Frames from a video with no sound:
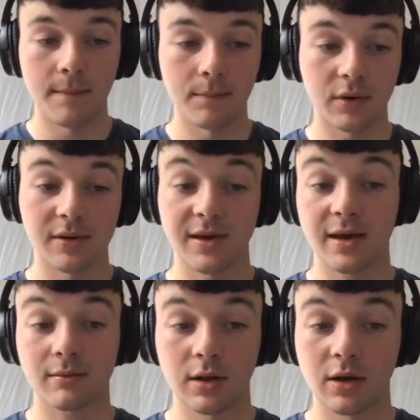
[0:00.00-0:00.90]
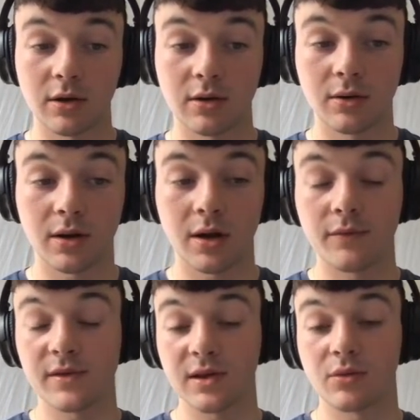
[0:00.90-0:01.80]
Because that, you don't want to,
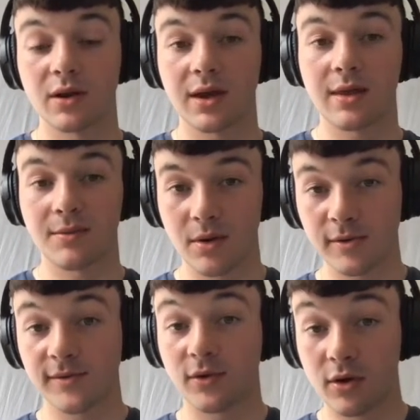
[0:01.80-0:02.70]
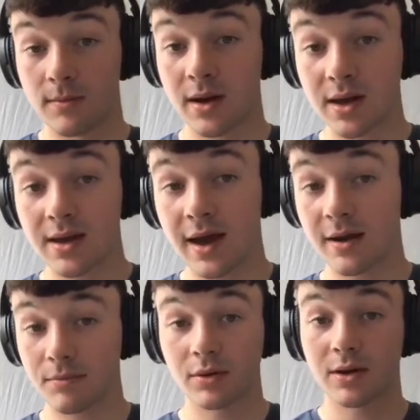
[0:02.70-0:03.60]
obviously you want to get the most for your money, and
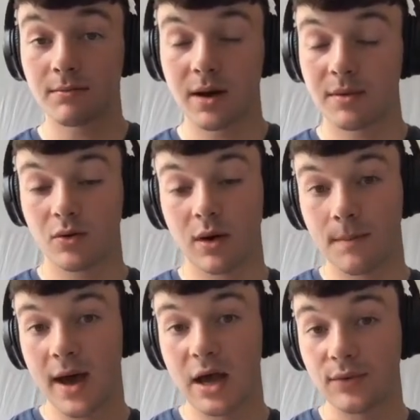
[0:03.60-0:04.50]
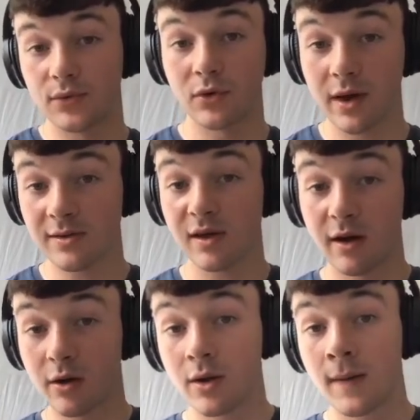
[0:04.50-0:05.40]
it might be quite bad for
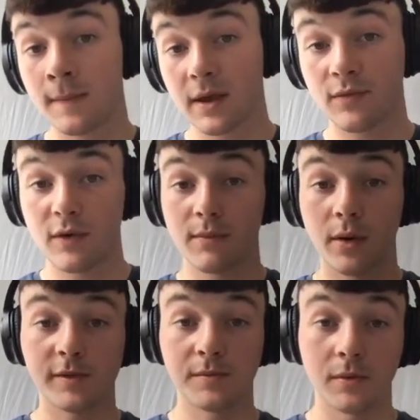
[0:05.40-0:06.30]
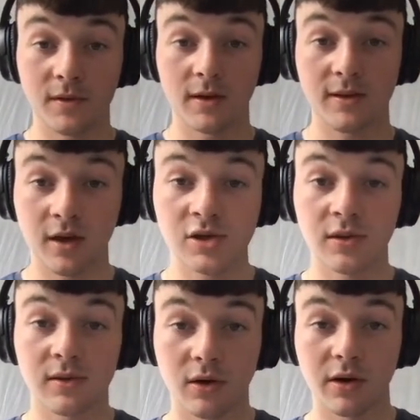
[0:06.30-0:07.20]
SEO if you have multiple
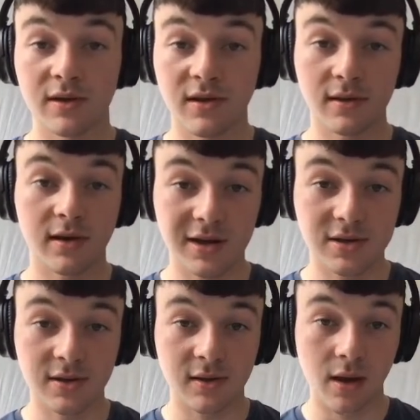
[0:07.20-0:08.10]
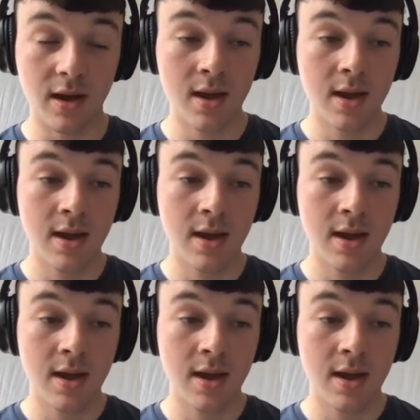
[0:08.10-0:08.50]
citations on a citation site.